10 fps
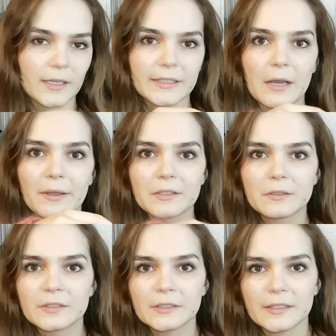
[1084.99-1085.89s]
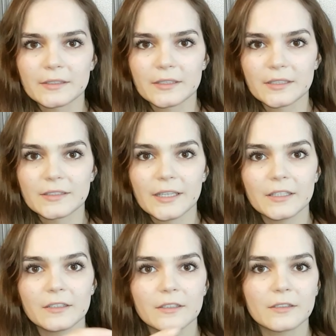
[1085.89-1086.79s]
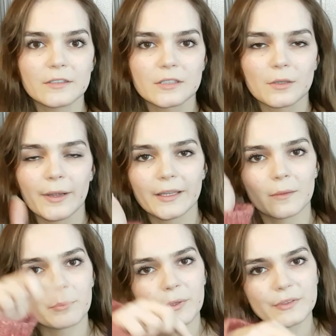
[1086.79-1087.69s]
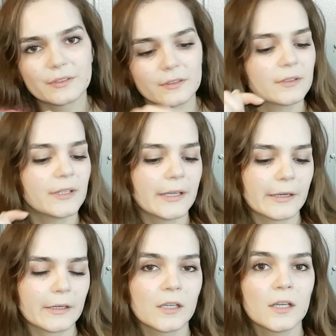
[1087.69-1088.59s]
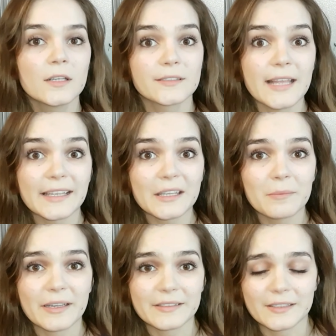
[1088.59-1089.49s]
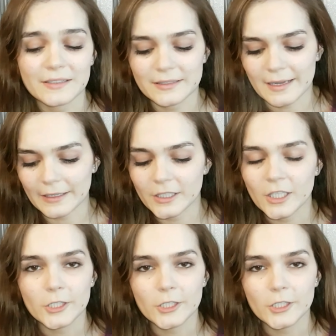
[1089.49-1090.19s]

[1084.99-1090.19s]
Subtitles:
now I use it as a container so I can put their snacky mice inside.